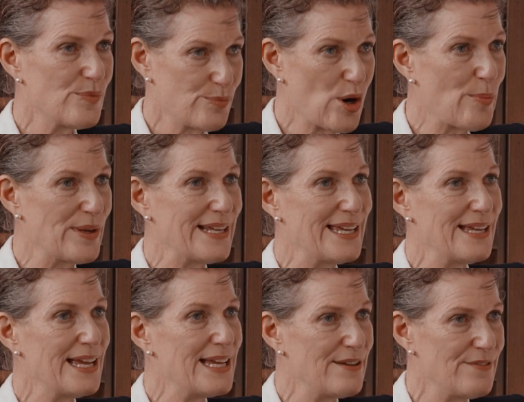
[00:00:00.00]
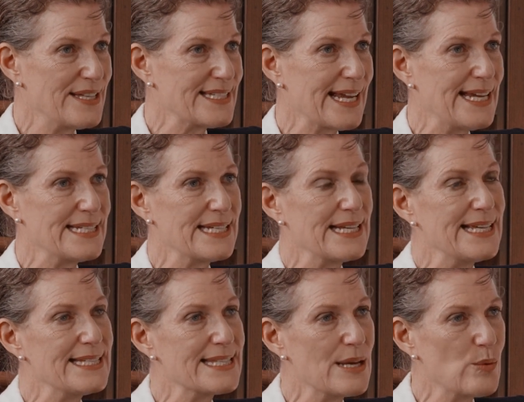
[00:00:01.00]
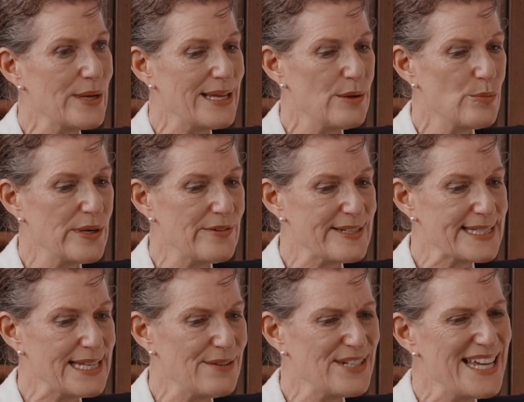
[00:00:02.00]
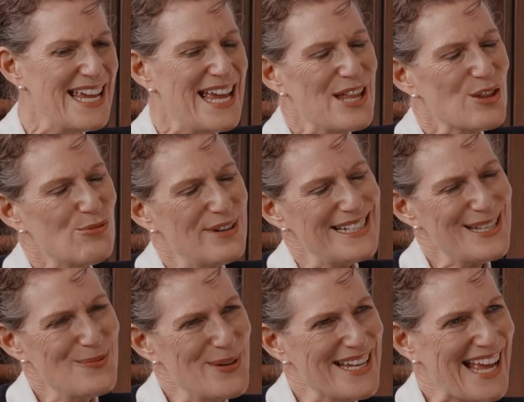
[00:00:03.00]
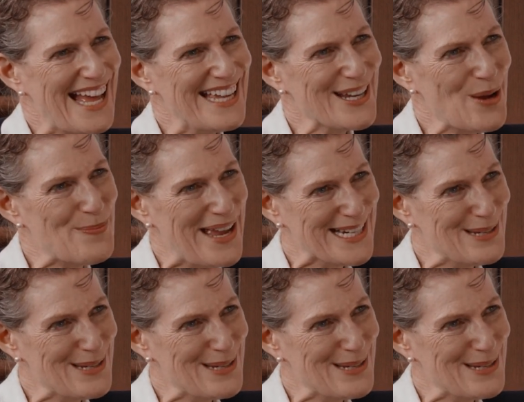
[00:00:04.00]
properly investigated leads that we received. The reason we can't go back